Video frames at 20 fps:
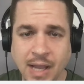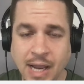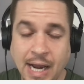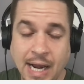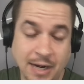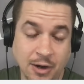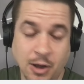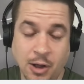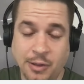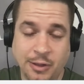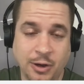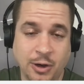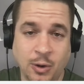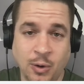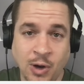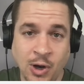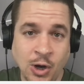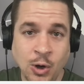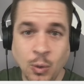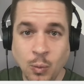And
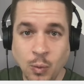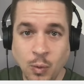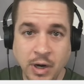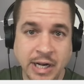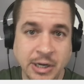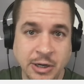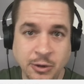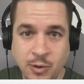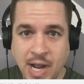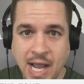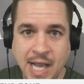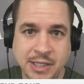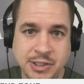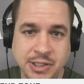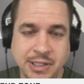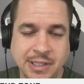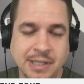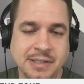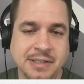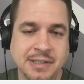although one
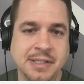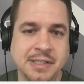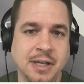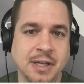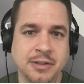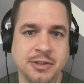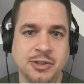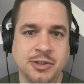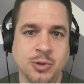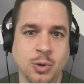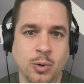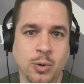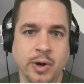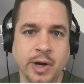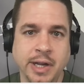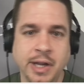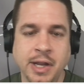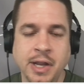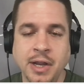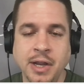interaction doesn't tell the
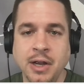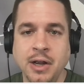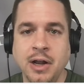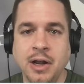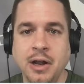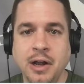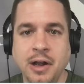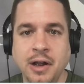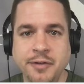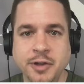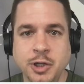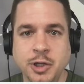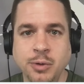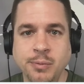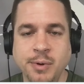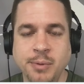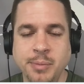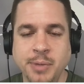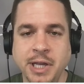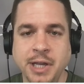story of a
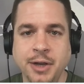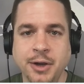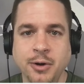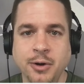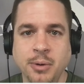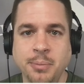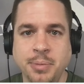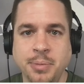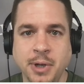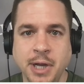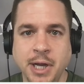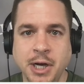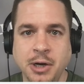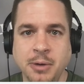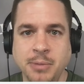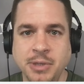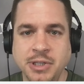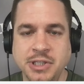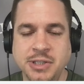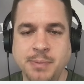human being or a
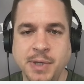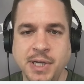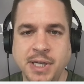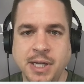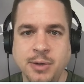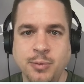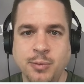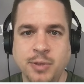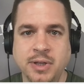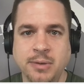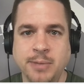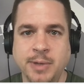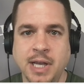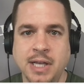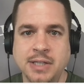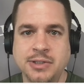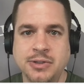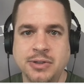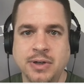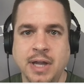player, but speaking with him
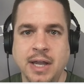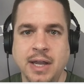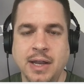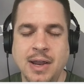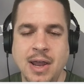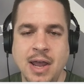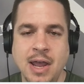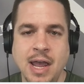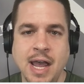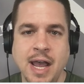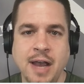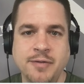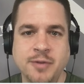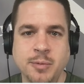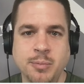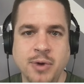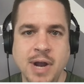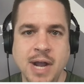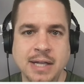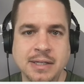yesterday after
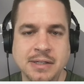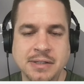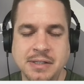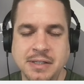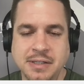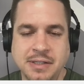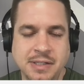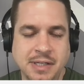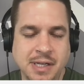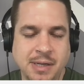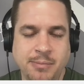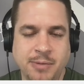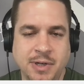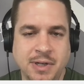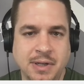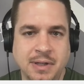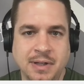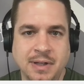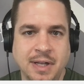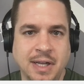practice, he seemed
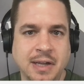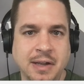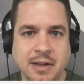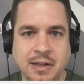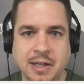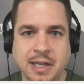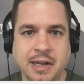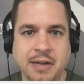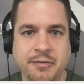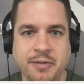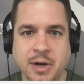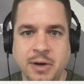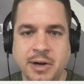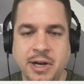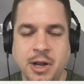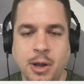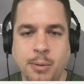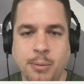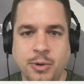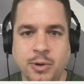like a very
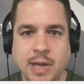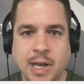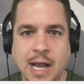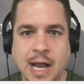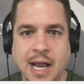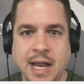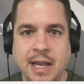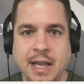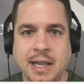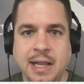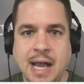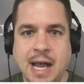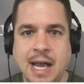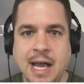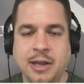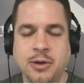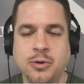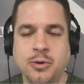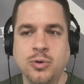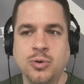humble guy, a
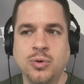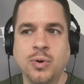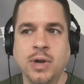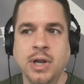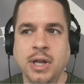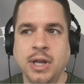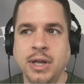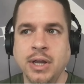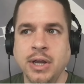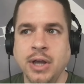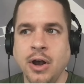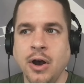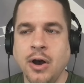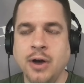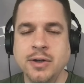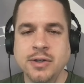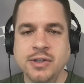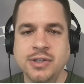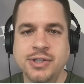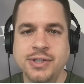guy who
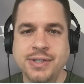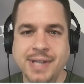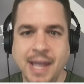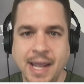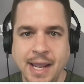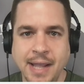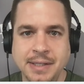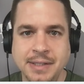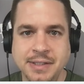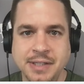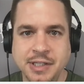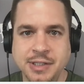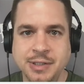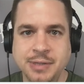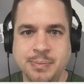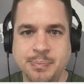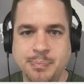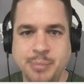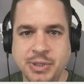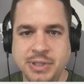understands
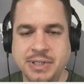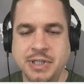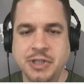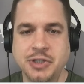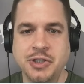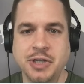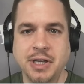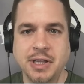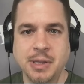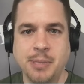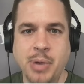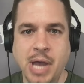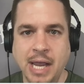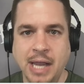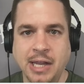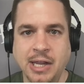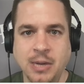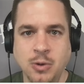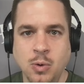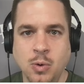his position in the
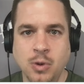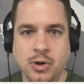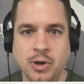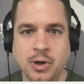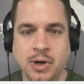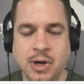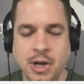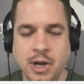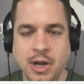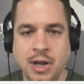pecking order